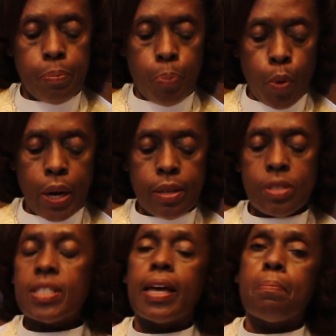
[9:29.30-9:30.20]
and
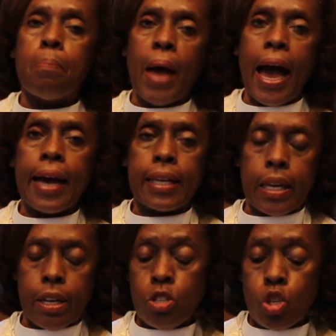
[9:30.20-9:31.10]
brings them
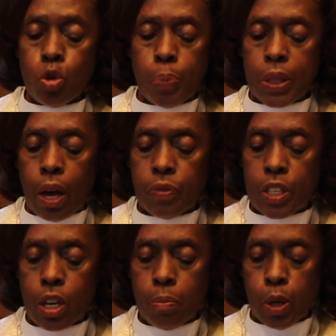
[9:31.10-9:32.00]
back into
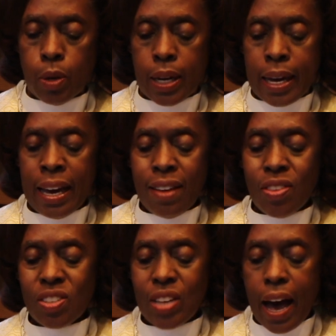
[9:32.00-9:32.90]
beloved community.
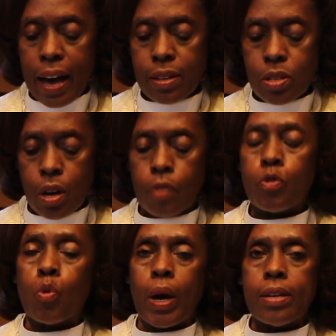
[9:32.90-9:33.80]
This act
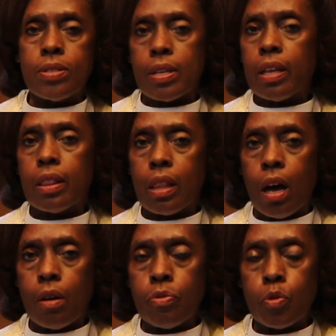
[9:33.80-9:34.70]
of grace and
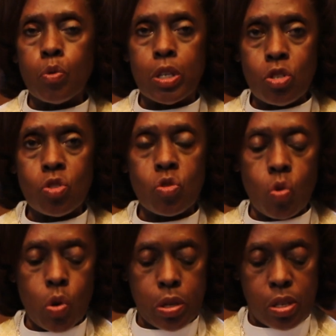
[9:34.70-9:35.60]
love
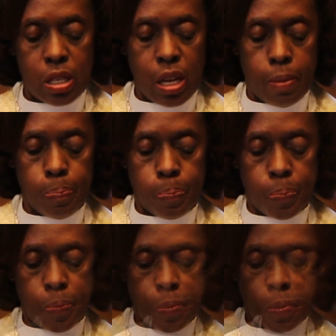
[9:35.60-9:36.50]
restores them.
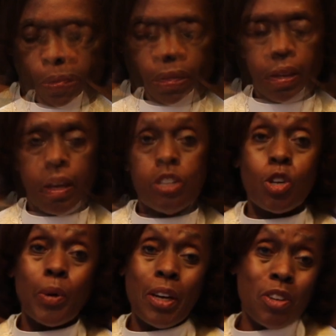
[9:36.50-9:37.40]

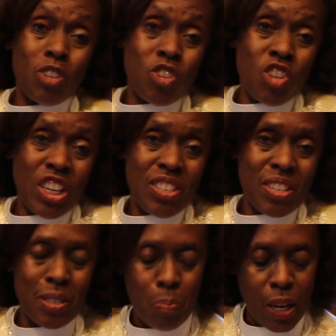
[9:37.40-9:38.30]
So here is
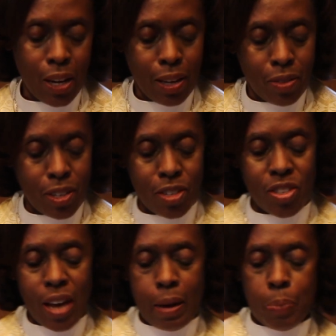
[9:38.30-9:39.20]
Jesus meeting the
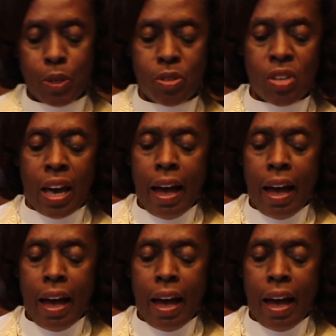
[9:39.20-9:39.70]
disciples